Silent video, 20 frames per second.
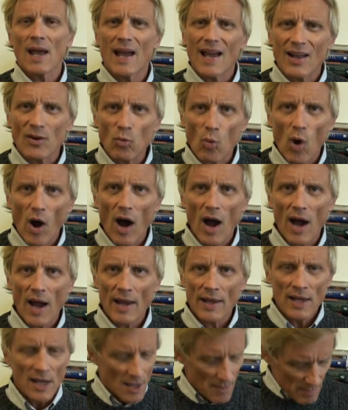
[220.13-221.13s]
And
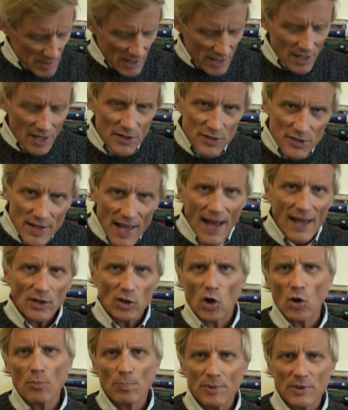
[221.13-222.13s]
why? Because
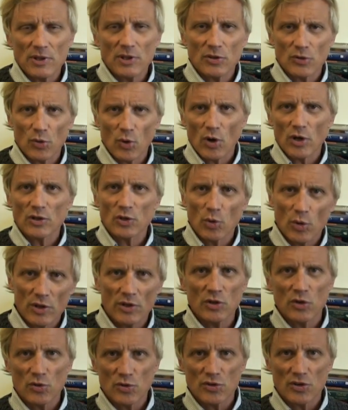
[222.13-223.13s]
that opened the door to a
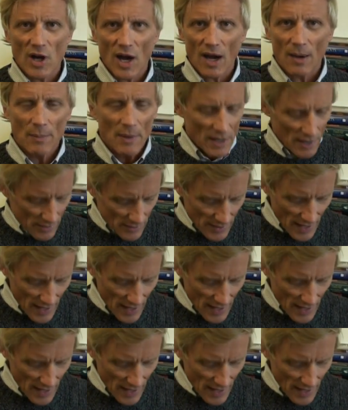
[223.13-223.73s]
new job.